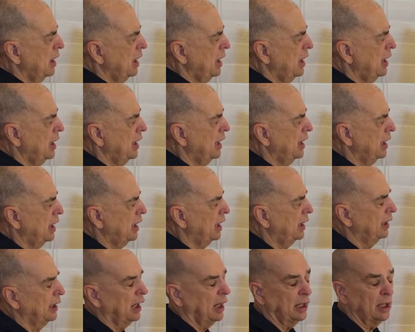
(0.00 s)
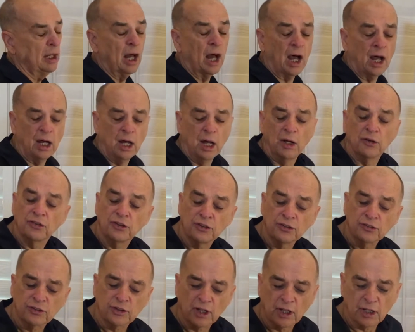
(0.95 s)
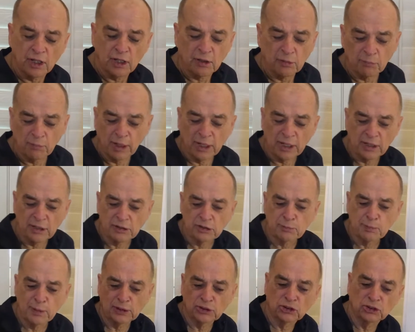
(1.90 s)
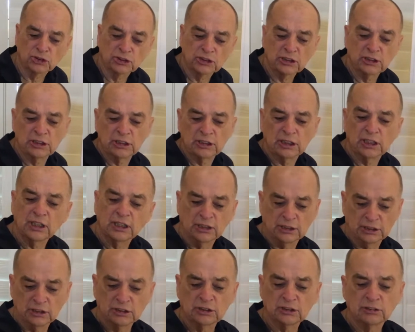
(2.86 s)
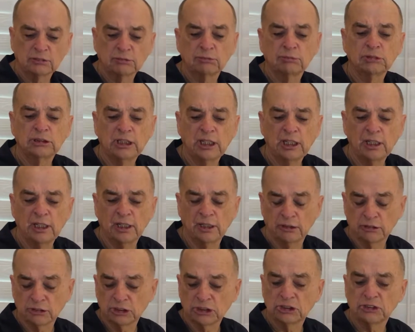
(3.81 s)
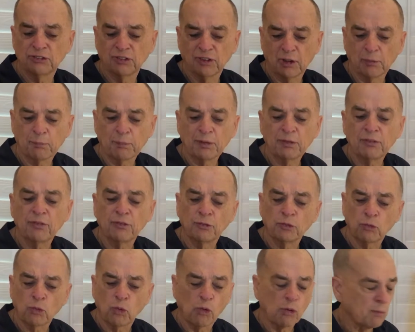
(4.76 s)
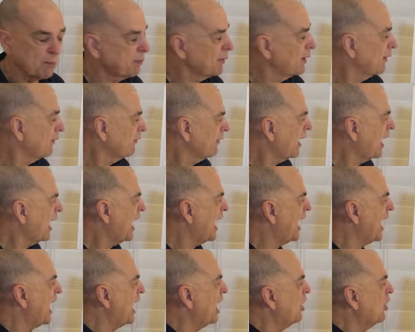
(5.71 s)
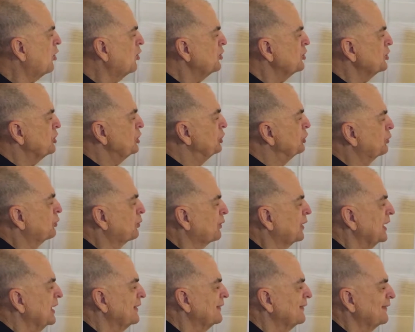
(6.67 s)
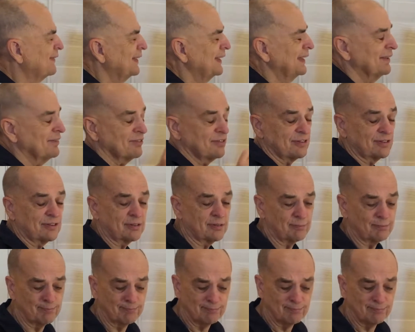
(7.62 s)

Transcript: And since my specialty is key energy developing through core breath, how do you create this?